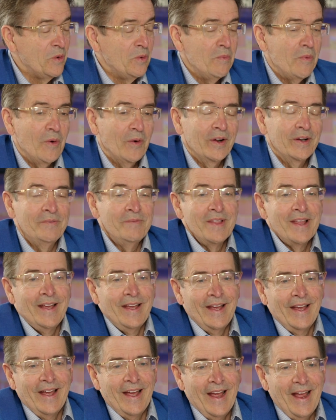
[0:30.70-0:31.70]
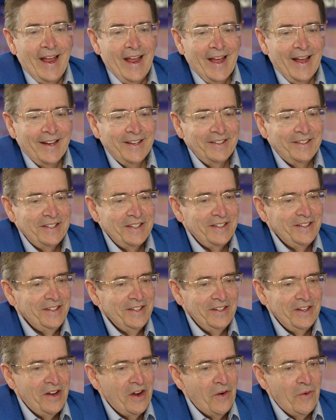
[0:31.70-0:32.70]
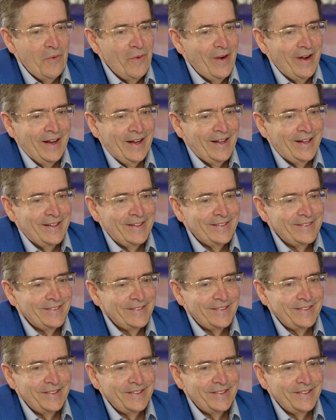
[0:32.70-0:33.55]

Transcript: Board. And, you know,